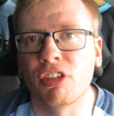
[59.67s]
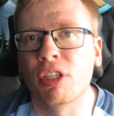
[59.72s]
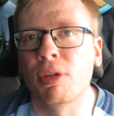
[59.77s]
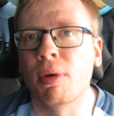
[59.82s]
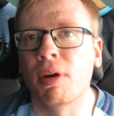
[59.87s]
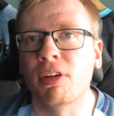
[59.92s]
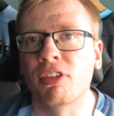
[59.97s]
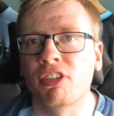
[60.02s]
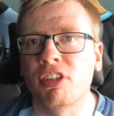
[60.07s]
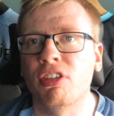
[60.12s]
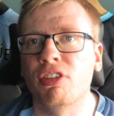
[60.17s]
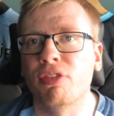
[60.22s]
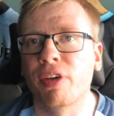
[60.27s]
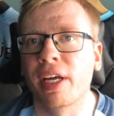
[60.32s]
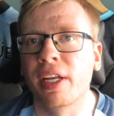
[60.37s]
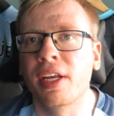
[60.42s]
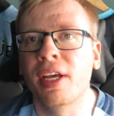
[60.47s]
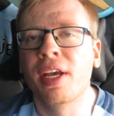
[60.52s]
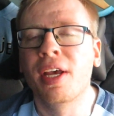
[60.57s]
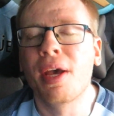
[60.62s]
So if you are a City
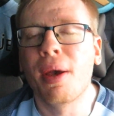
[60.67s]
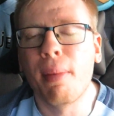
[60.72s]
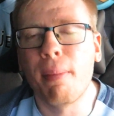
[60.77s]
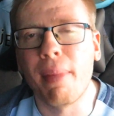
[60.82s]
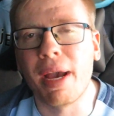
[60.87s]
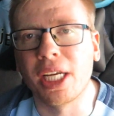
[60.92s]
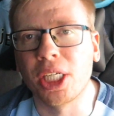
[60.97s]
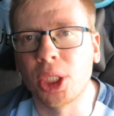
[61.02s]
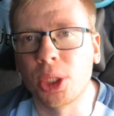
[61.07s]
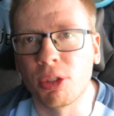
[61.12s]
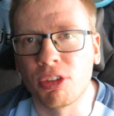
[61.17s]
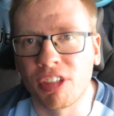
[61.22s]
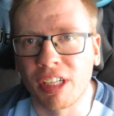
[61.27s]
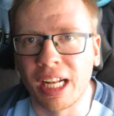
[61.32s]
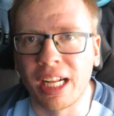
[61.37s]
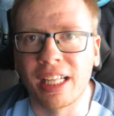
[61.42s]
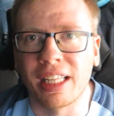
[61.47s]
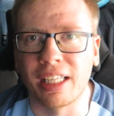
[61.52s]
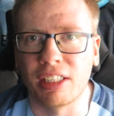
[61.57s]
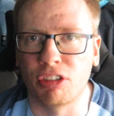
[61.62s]
fan, make sure to
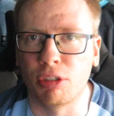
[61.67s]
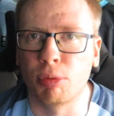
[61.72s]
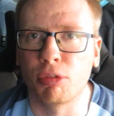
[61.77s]
click that